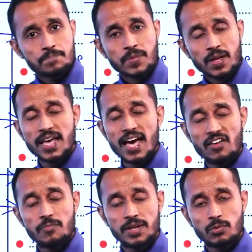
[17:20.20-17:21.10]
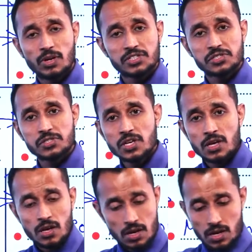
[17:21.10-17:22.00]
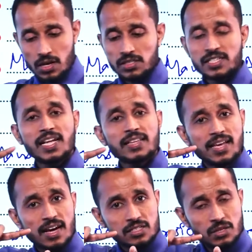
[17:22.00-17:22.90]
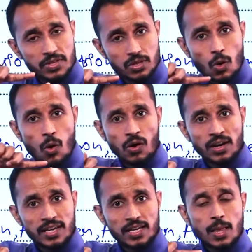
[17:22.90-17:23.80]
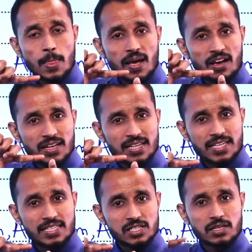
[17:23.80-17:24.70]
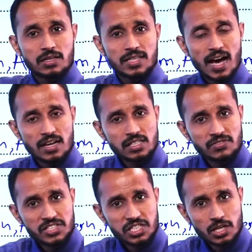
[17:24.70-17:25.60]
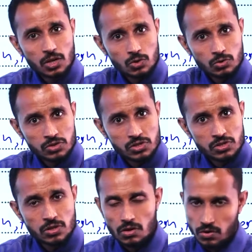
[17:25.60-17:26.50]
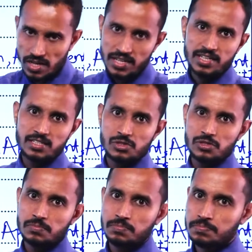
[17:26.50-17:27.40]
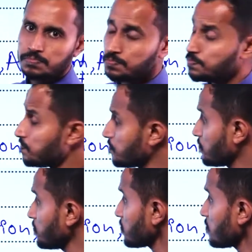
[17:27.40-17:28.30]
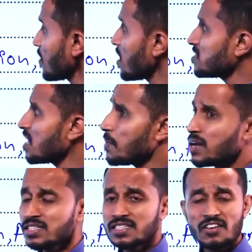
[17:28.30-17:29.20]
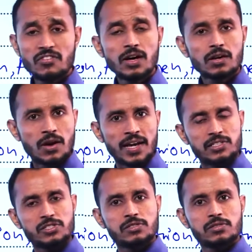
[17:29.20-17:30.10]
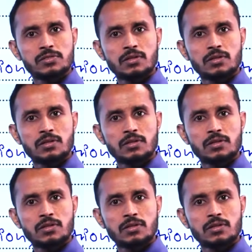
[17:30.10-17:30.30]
There have been questions. Select the answer with only needs. The answer which includes only needs. Some answers have rice.